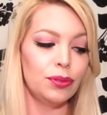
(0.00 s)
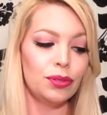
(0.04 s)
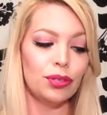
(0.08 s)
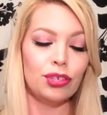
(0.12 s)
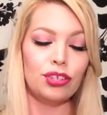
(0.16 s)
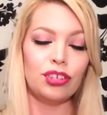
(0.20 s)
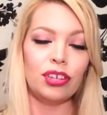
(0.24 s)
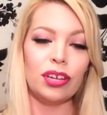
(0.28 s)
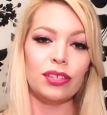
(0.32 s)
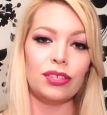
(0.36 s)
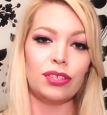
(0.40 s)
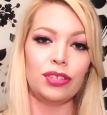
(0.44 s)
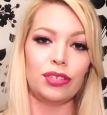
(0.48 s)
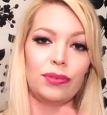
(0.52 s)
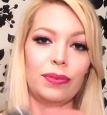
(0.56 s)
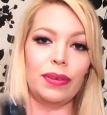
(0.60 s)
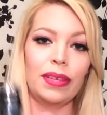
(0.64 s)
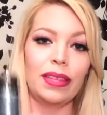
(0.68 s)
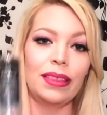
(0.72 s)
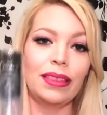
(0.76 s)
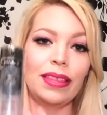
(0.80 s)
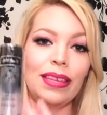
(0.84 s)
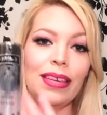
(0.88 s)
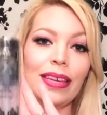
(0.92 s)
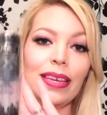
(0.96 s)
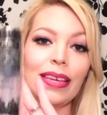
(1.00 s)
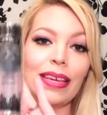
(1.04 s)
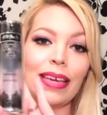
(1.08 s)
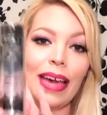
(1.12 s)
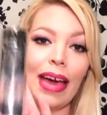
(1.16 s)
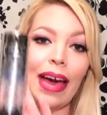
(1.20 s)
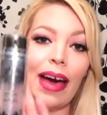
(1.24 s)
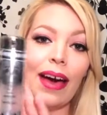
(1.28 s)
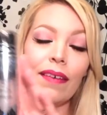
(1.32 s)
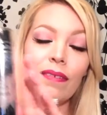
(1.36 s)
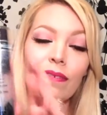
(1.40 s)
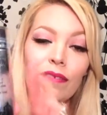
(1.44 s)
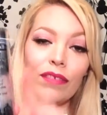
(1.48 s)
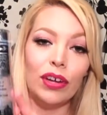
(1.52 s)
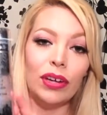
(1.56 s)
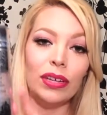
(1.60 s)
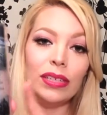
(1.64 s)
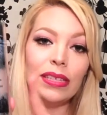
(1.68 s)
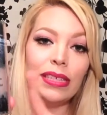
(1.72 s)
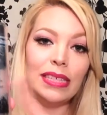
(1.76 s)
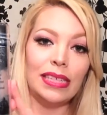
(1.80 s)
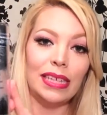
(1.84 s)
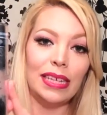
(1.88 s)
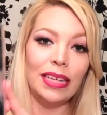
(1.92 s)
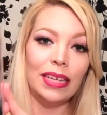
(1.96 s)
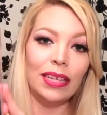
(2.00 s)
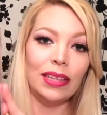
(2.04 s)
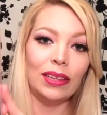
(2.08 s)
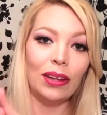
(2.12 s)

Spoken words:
suggest doing the Kat Von D